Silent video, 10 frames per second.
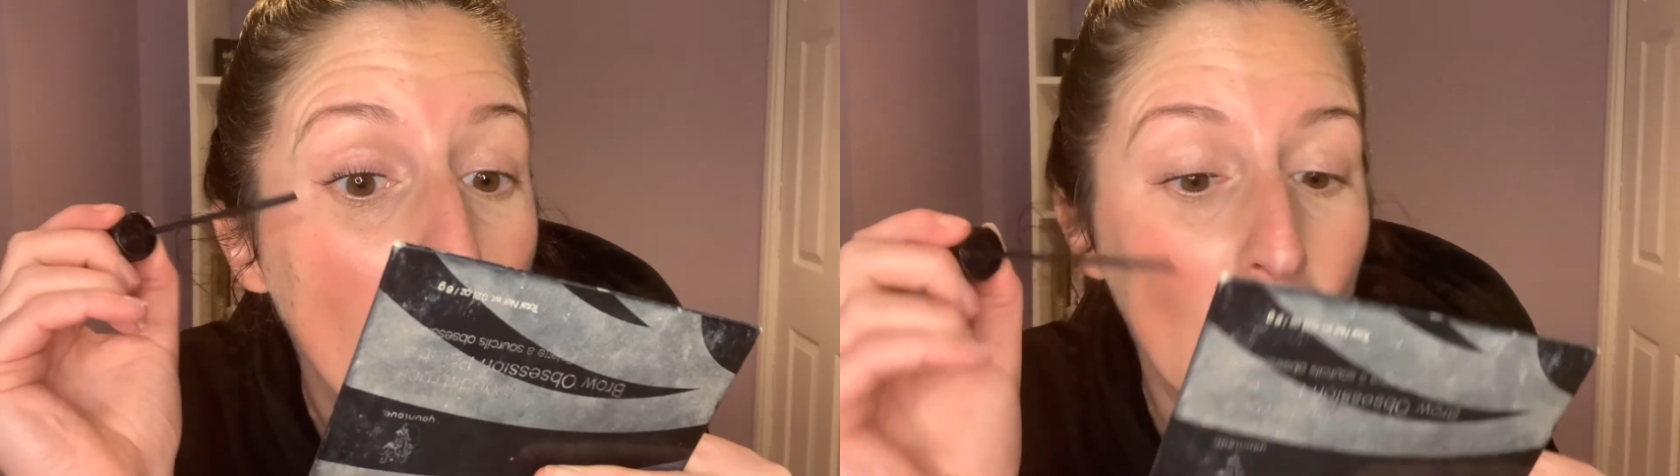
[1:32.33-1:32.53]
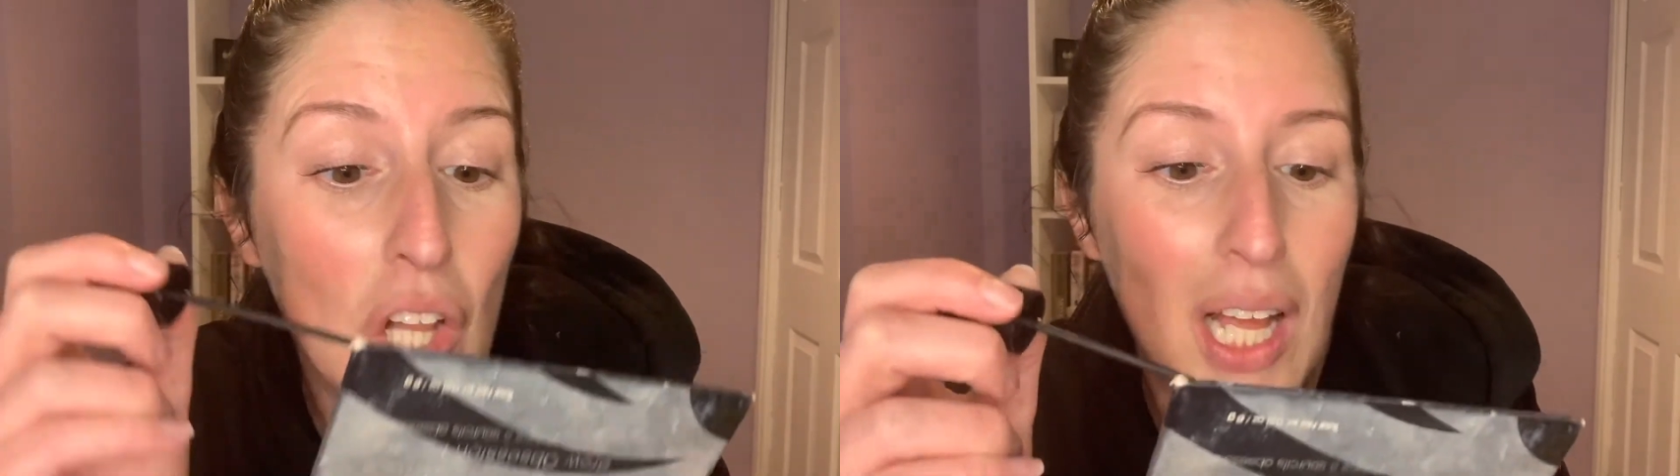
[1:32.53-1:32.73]

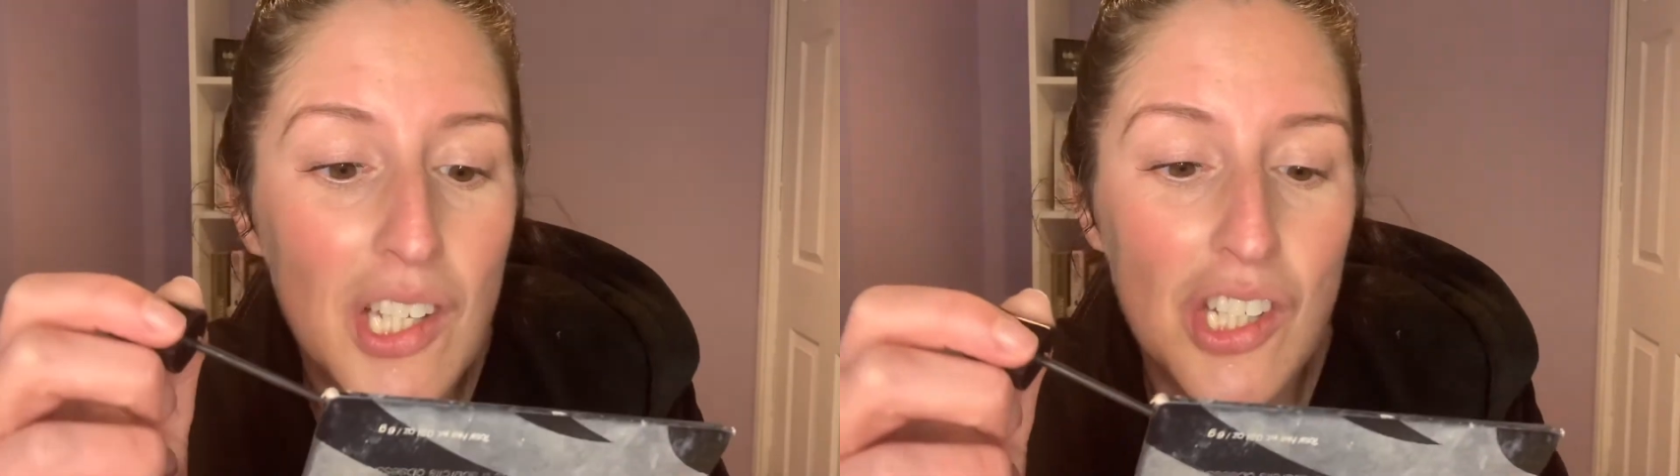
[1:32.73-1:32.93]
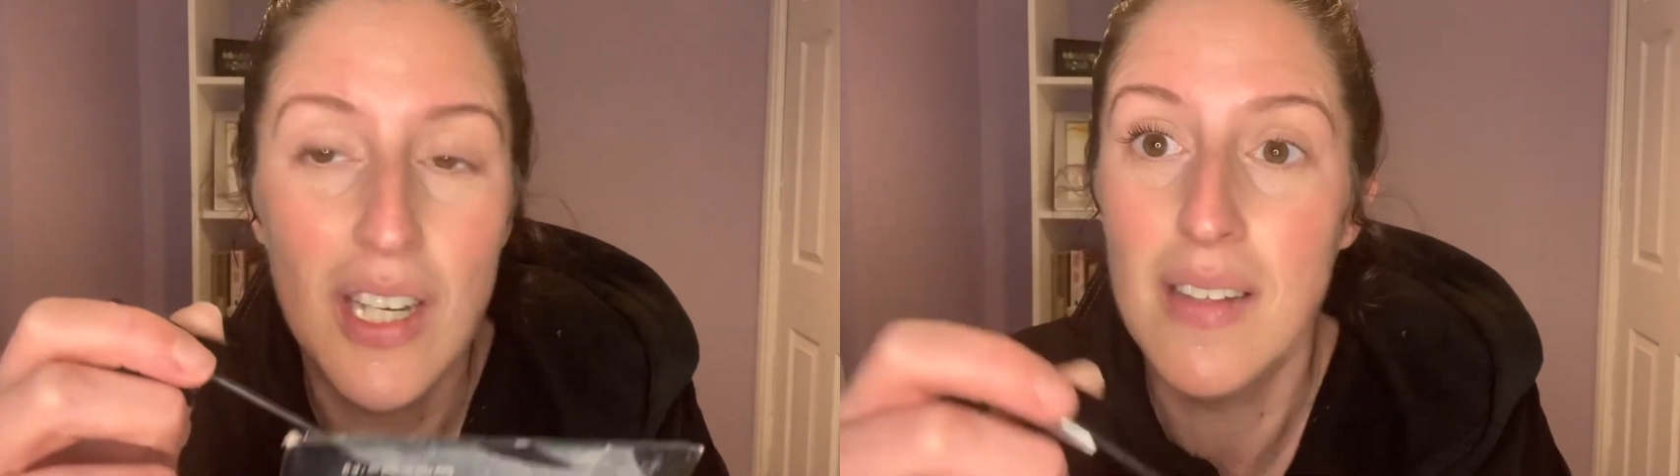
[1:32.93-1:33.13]

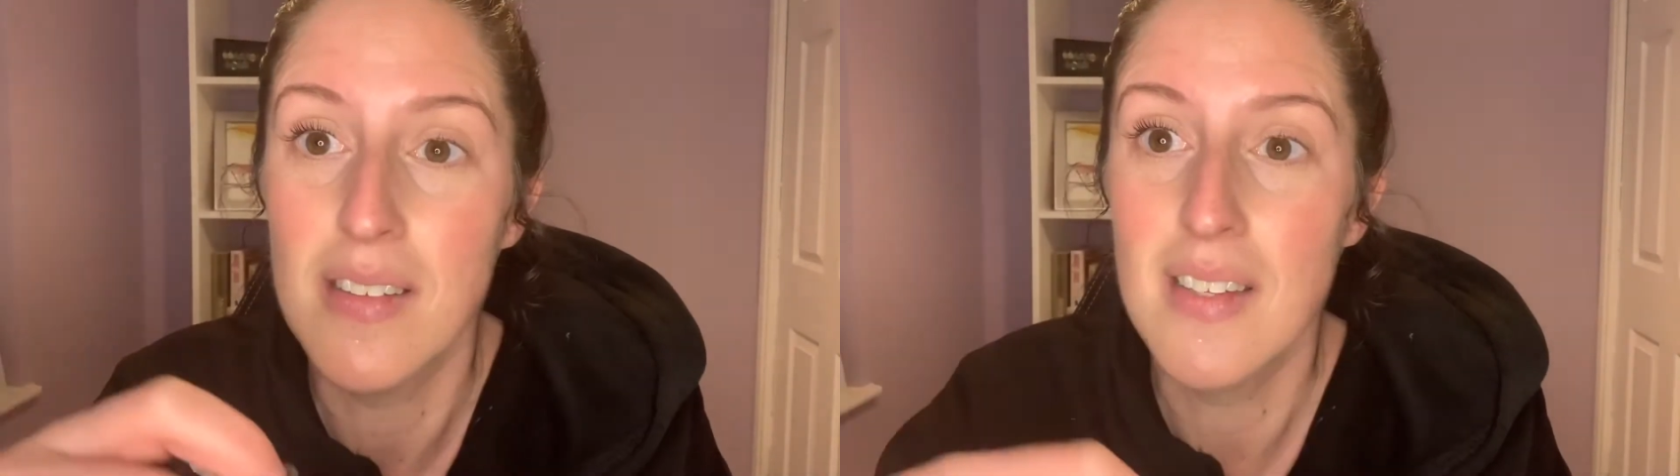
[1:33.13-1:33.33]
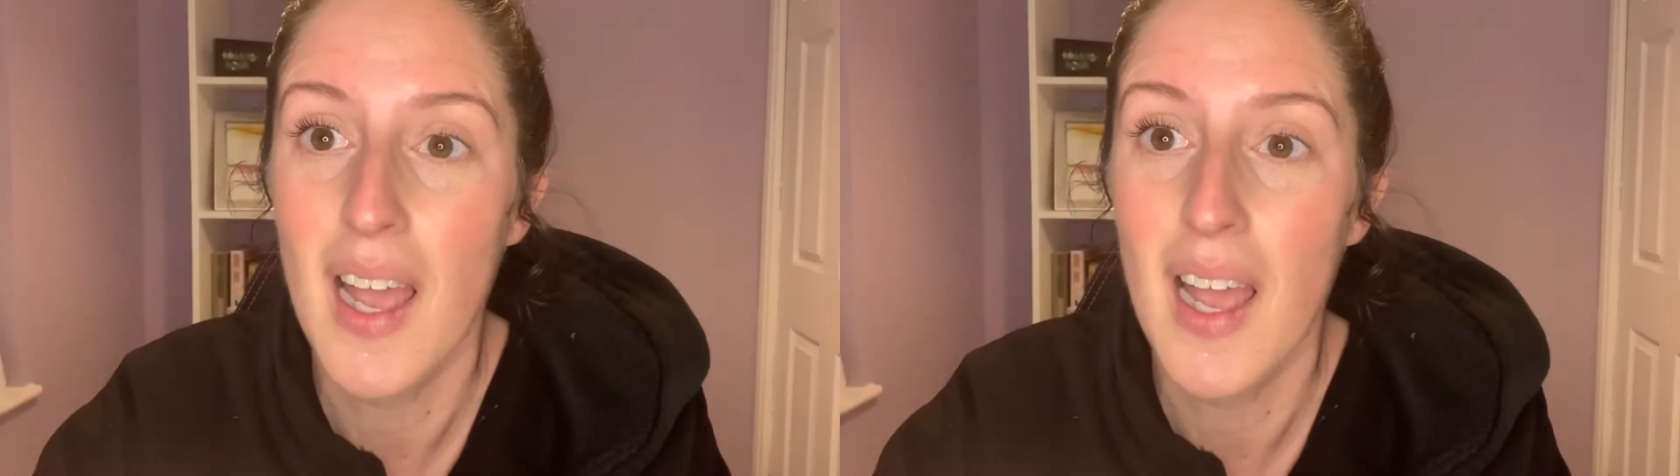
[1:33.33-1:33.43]
lashes.